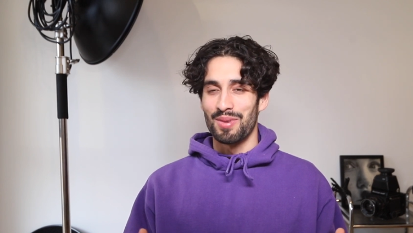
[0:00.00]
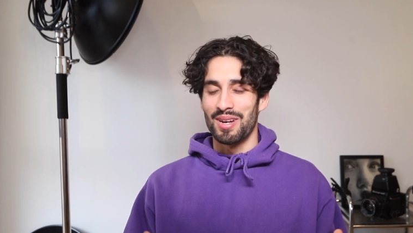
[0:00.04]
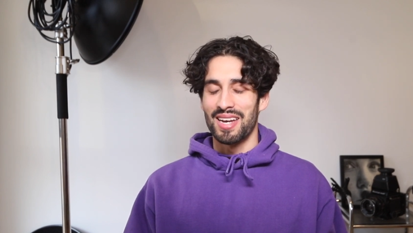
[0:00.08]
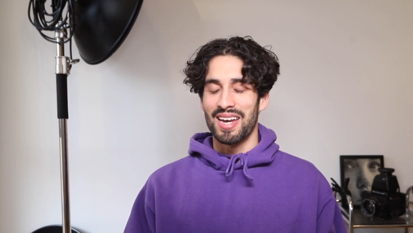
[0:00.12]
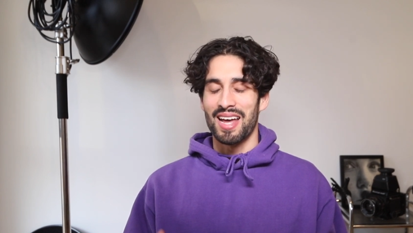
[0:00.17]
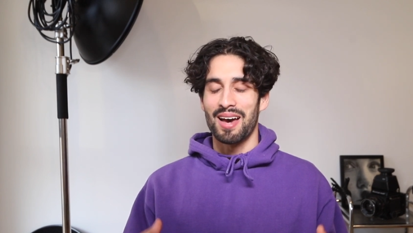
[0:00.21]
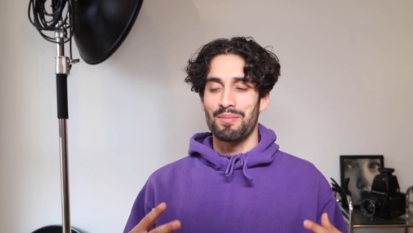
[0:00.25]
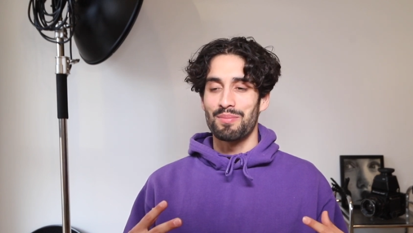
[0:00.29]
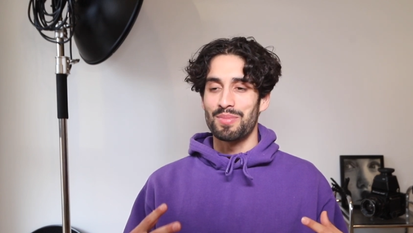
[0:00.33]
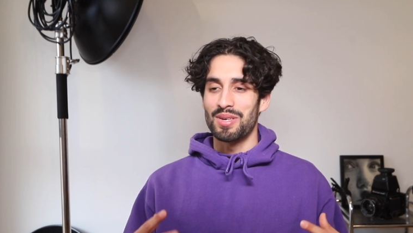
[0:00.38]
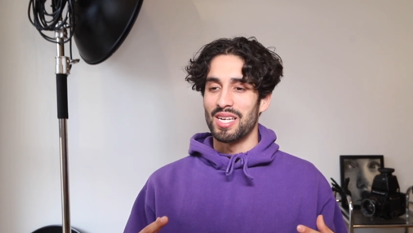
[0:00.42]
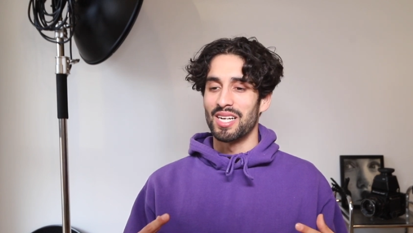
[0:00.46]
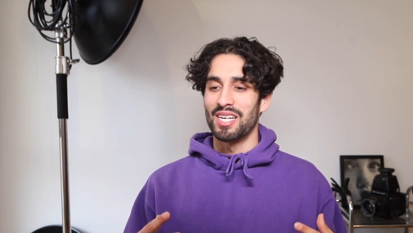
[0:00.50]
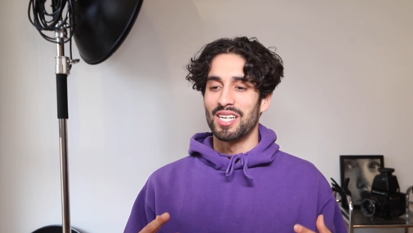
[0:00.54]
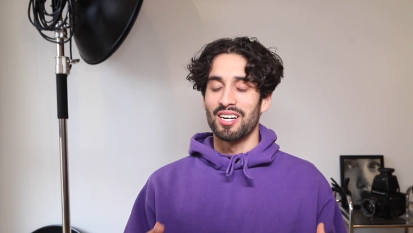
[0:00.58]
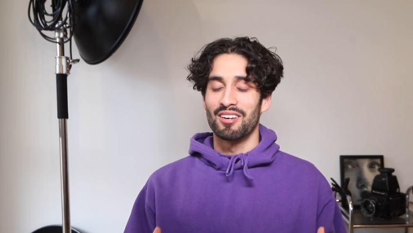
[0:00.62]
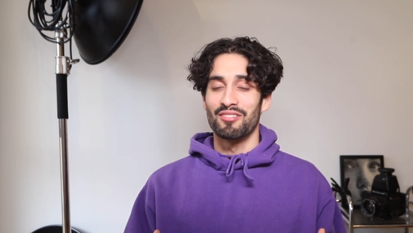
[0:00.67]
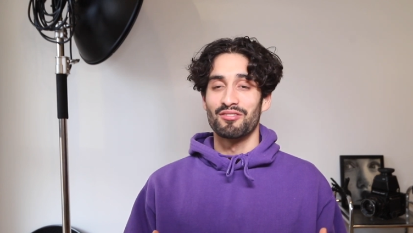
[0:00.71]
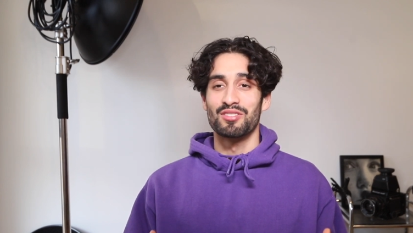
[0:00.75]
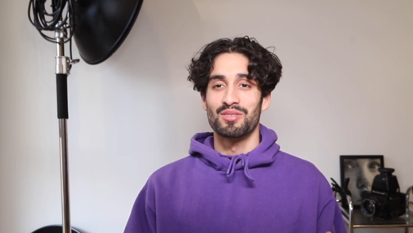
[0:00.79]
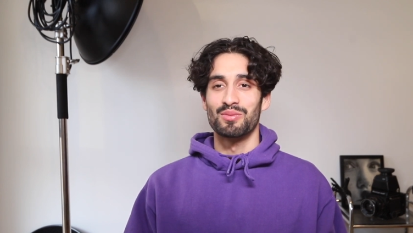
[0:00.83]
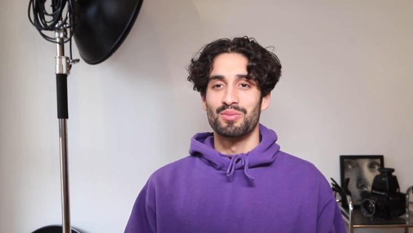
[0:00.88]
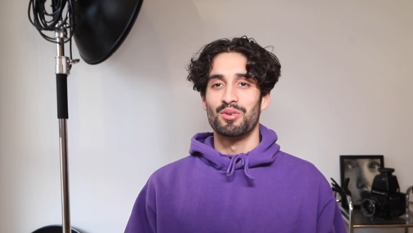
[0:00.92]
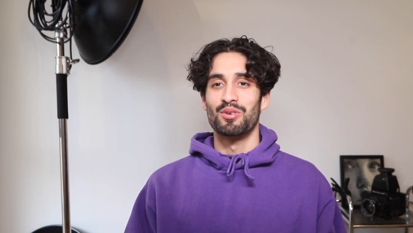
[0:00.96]
and not being
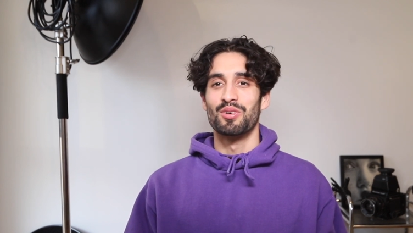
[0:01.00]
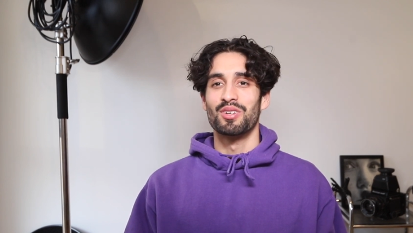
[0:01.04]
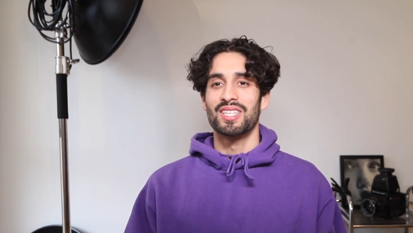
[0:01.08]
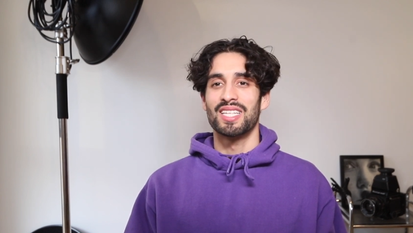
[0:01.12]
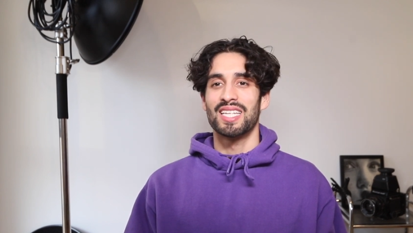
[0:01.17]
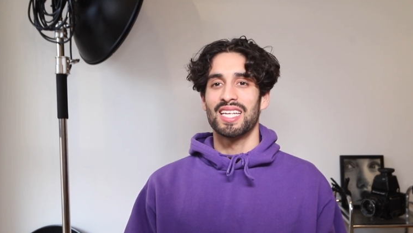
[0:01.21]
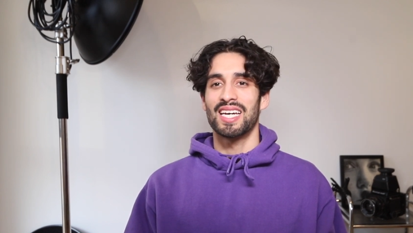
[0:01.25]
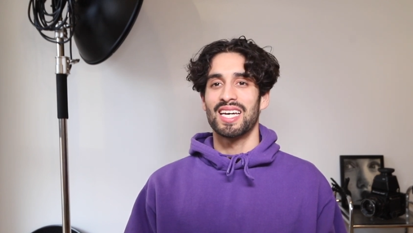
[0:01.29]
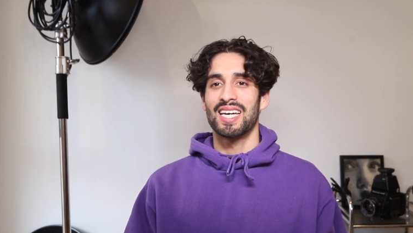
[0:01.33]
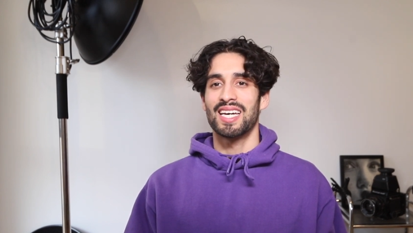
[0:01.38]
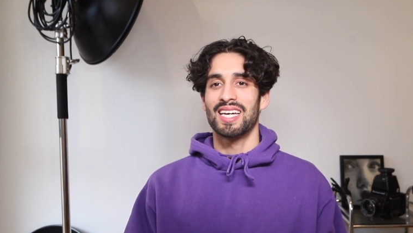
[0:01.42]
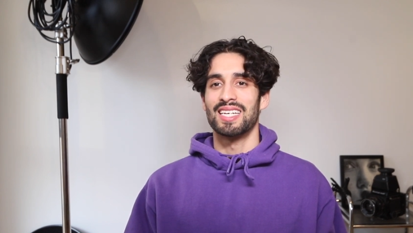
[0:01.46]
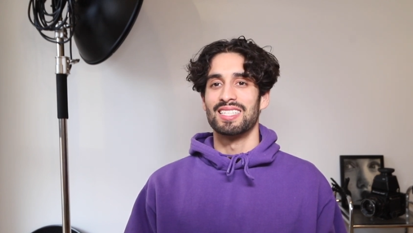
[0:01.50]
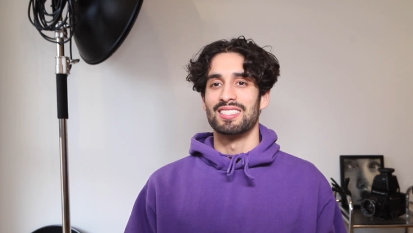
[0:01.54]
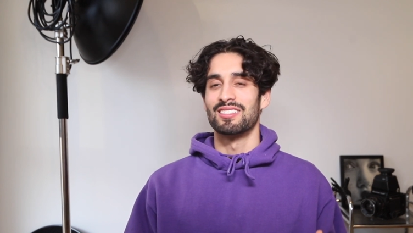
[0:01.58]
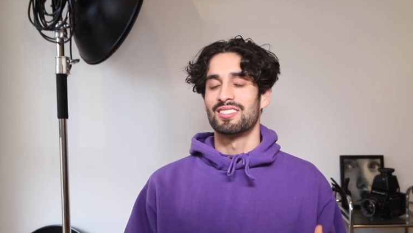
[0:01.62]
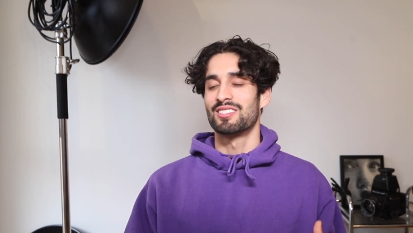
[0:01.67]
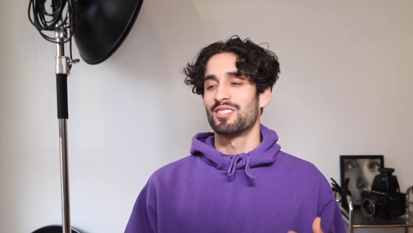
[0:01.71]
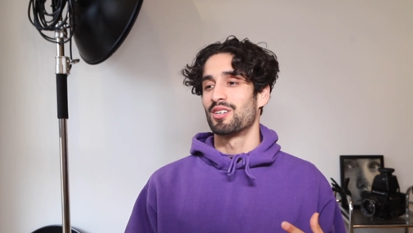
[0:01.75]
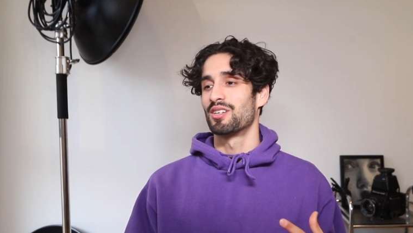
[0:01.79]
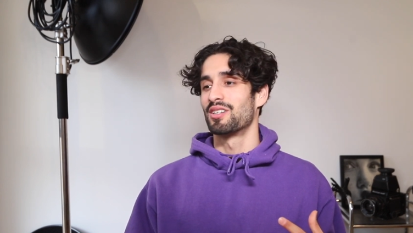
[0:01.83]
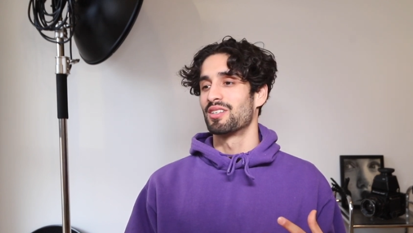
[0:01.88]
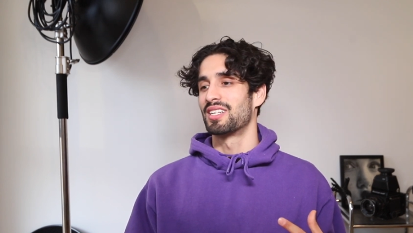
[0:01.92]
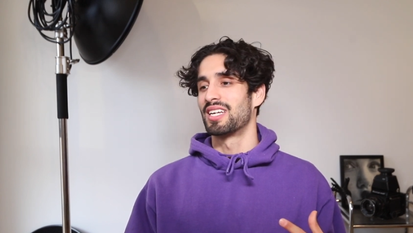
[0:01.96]
comfortable in that, and just
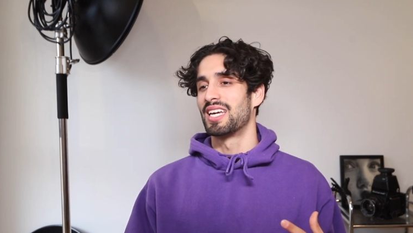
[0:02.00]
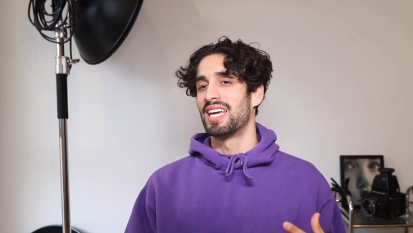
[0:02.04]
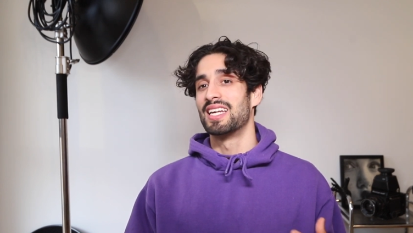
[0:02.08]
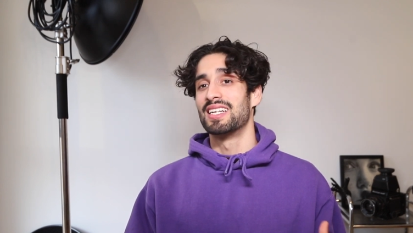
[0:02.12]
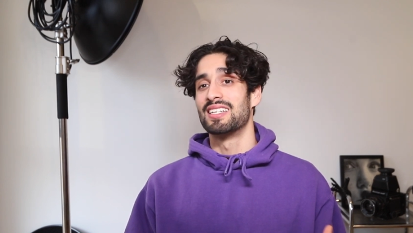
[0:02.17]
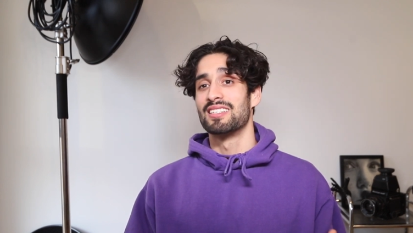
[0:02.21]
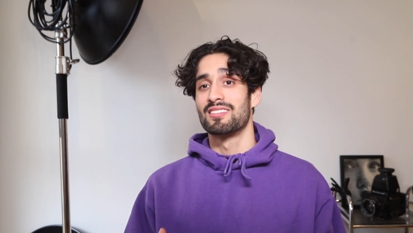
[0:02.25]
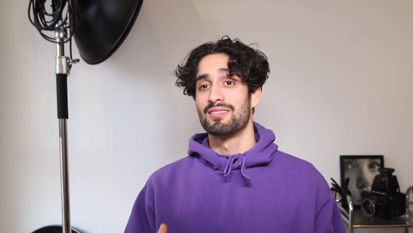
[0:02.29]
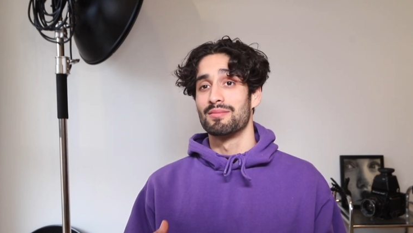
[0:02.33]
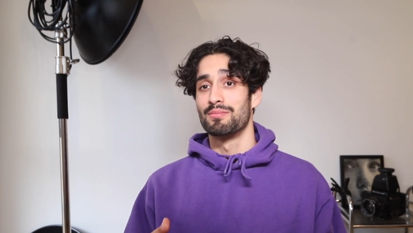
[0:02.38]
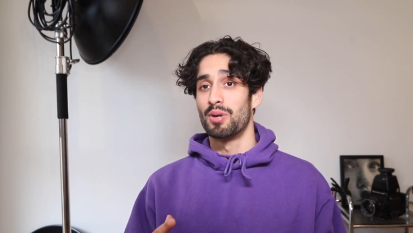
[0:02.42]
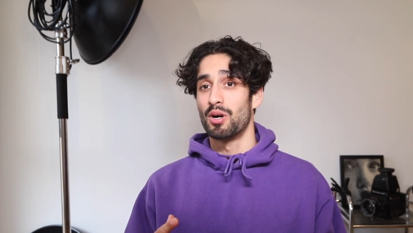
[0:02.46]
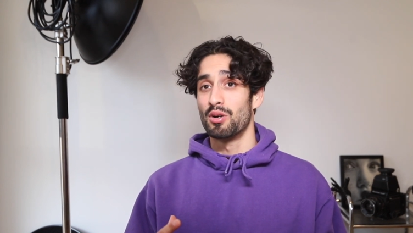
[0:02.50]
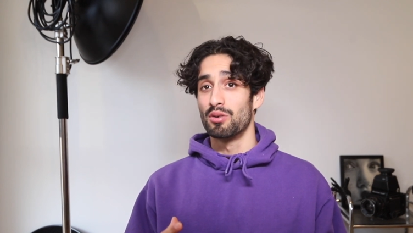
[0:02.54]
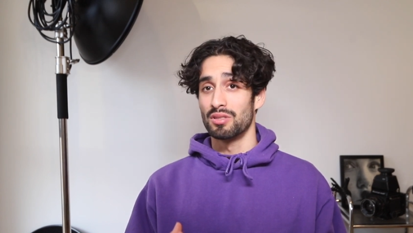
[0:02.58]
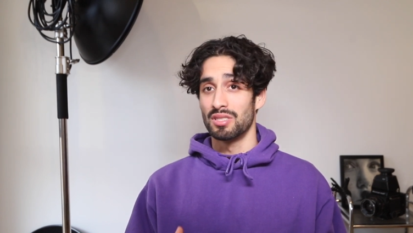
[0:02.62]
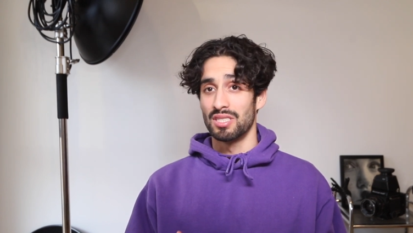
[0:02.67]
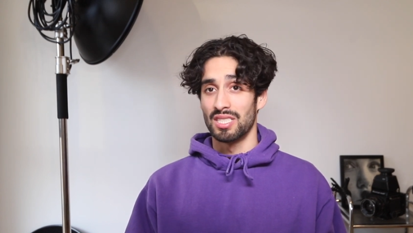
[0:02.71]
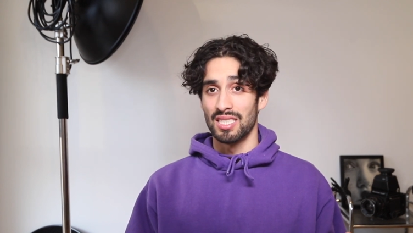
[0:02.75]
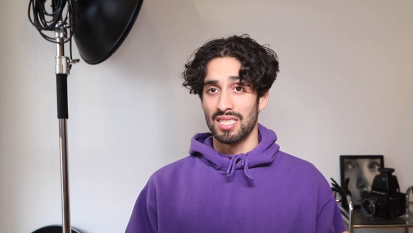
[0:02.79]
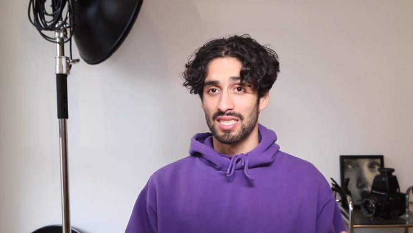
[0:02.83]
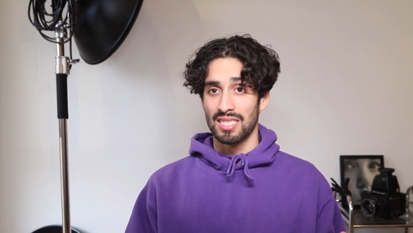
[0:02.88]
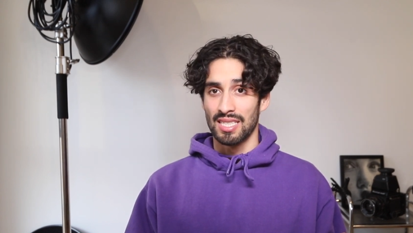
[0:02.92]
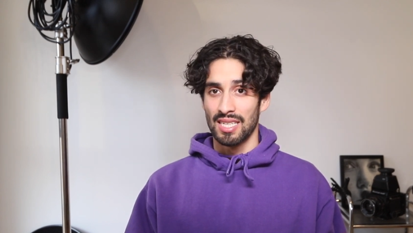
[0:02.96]
start hitting some
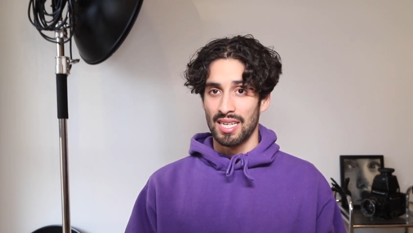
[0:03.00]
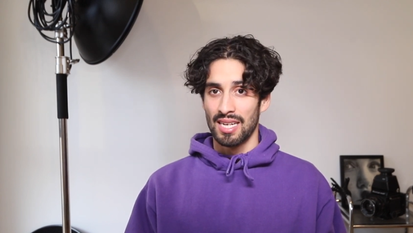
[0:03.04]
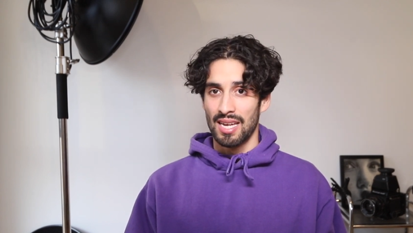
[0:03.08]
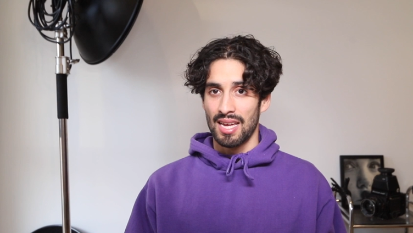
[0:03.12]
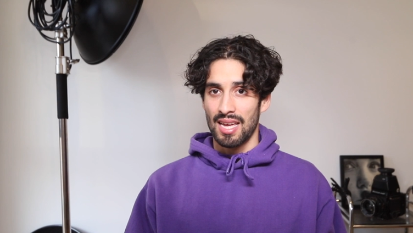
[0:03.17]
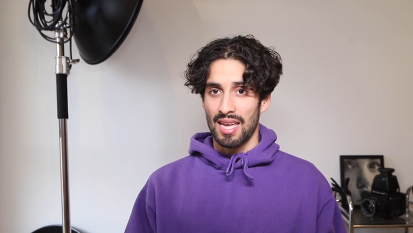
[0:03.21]
poses